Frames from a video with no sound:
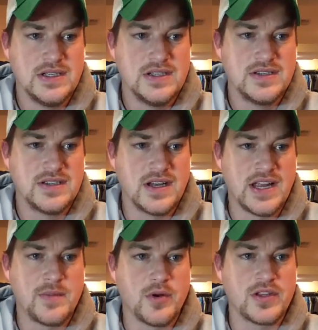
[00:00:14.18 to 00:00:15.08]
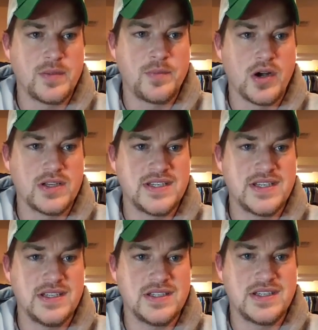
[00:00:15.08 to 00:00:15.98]
Son had a birthday
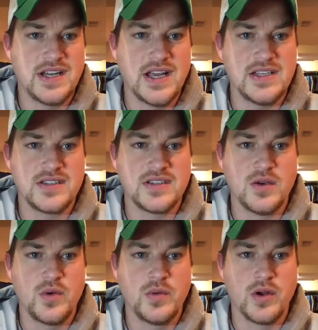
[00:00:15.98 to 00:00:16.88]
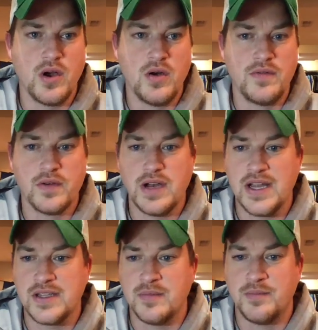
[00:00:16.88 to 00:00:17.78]
party tonight, so we were over
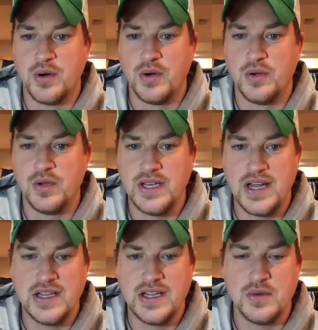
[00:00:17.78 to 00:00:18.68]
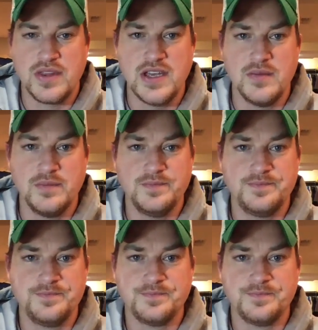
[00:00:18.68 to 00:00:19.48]
at the bowling alley with him.